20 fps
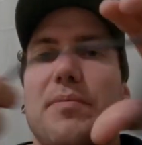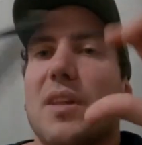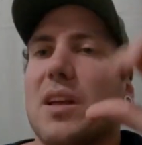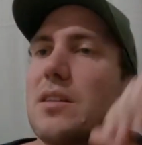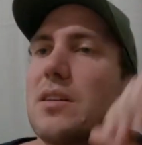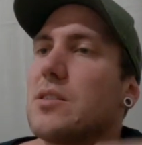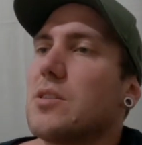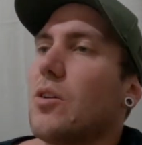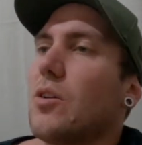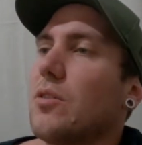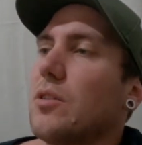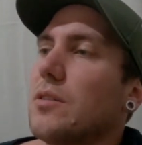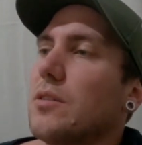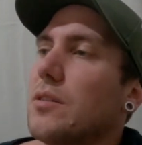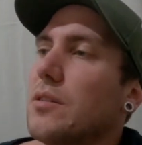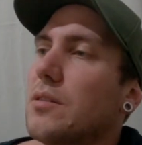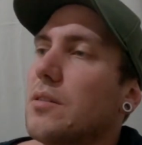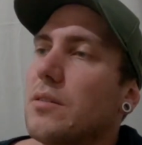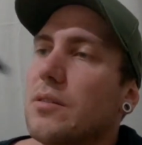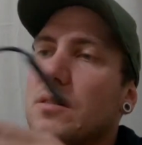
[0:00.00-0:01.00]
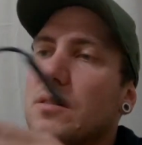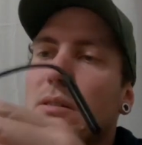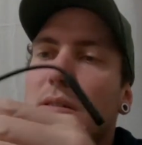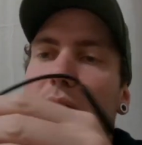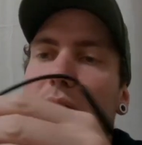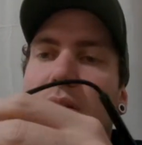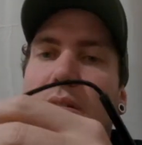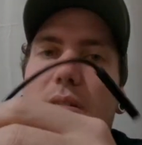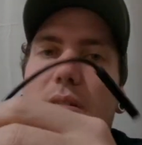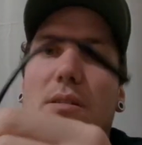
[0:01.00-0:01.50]
solid
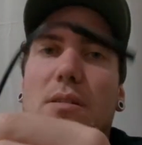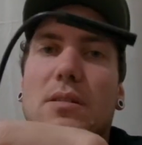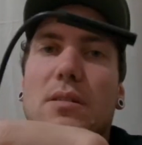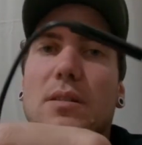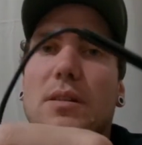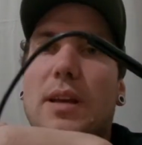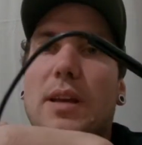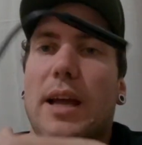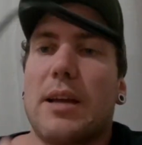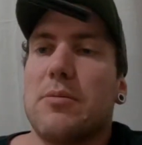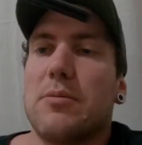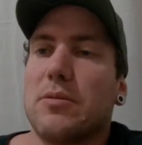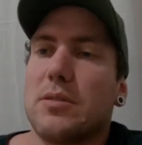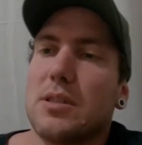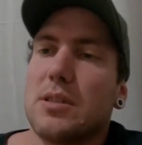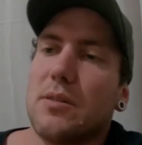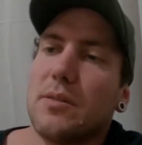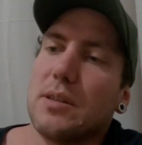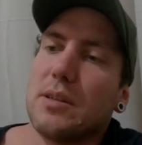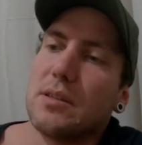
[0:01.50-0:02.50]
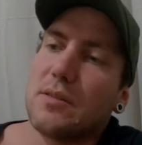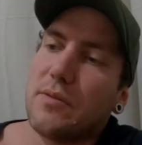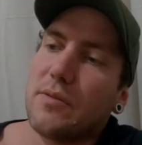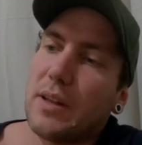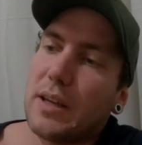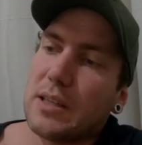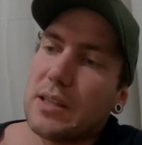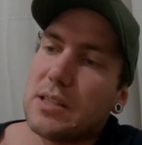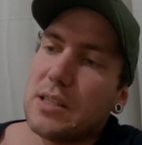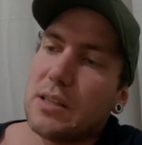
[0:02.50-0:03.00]
cable, so it is
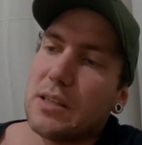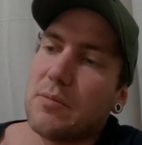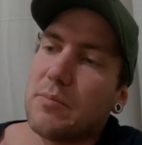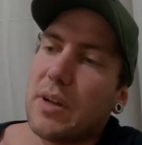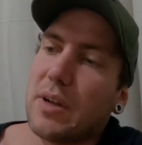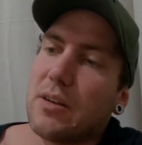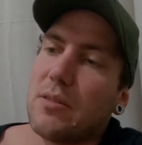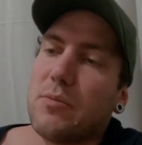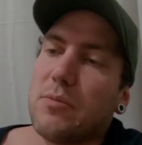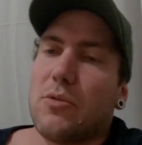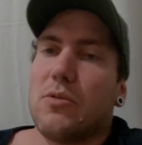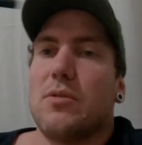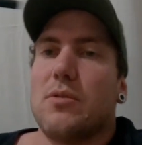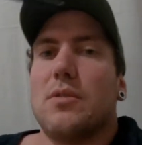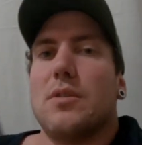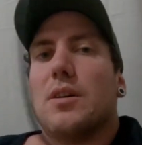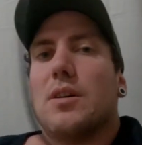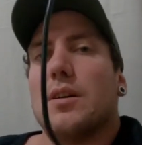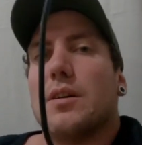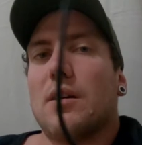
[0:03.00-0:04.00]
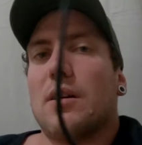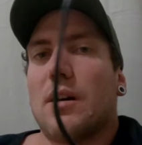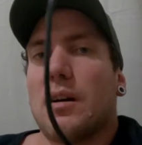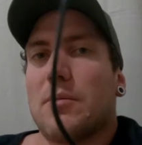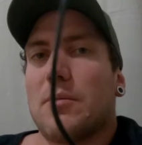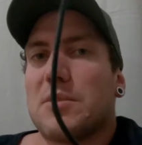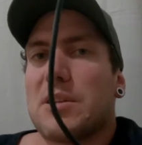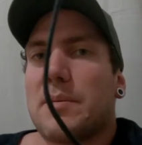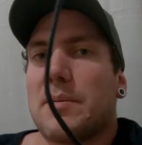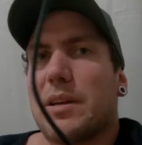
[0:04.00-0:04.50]
flexi and bendable.
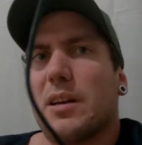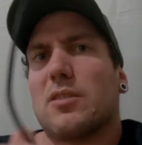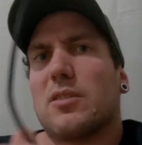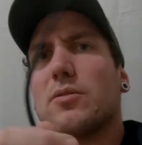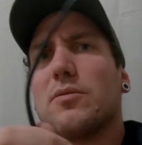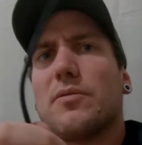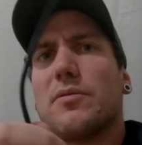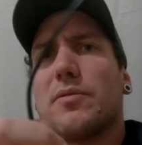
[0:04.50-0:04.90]
Something I couldn't